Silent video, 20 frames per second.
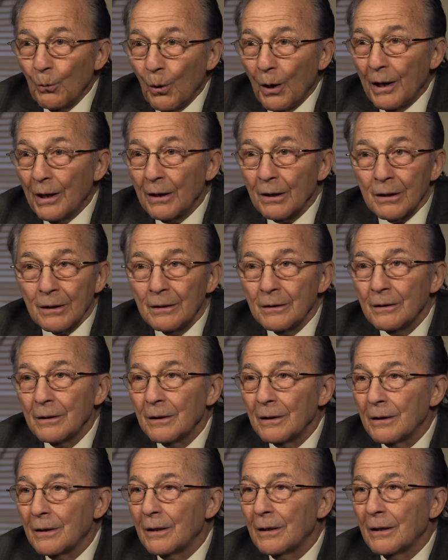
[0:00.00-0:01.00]
well,
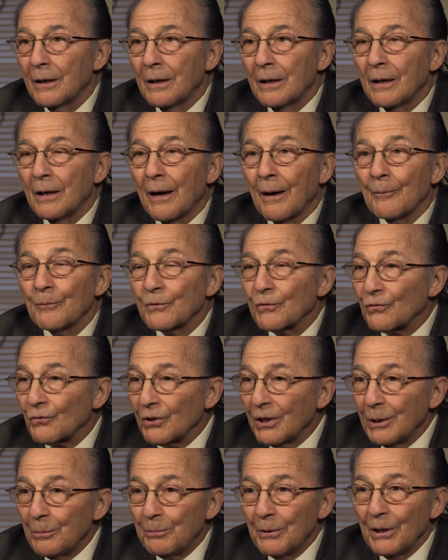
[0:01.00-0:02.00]
I'm
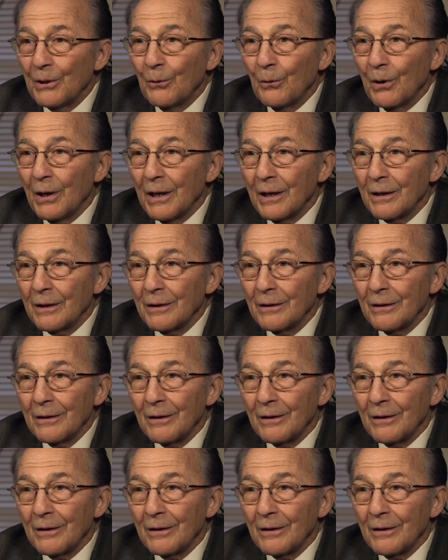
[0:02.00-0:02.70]
sleeping well,